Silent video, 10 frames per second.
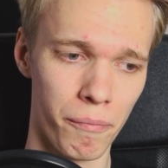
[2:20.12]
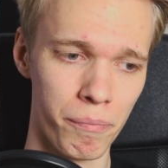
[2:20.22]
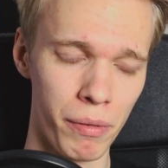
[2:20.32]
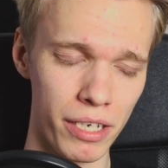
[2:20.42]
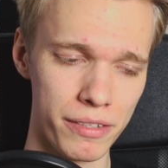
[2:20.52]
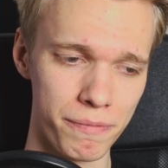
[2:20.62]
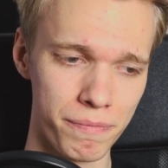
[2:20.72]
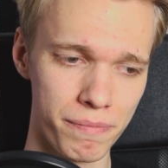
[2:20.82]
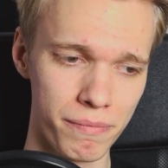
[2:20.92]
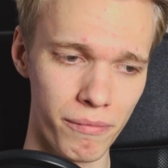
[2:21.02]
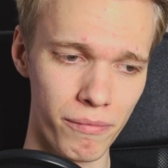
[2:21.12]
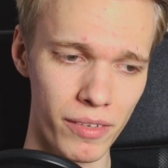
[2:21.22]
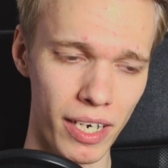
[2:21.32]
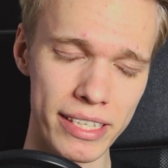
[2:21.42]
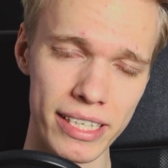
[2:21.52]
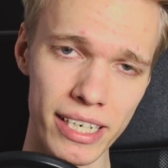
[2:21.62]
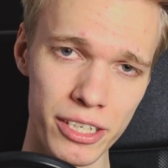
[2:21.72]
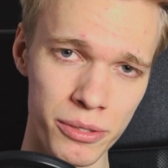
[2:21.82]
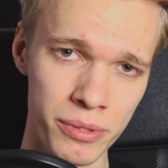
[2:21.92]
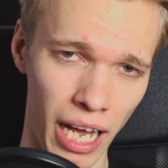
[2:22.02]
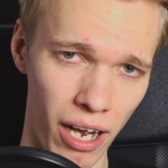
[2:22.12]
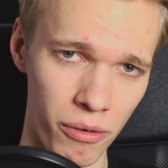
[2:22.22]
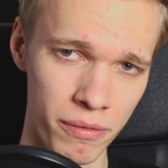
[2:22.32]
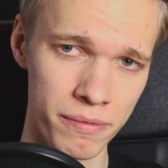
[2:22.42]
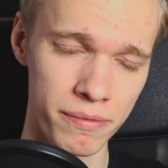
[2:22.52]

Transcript: But I think I do now.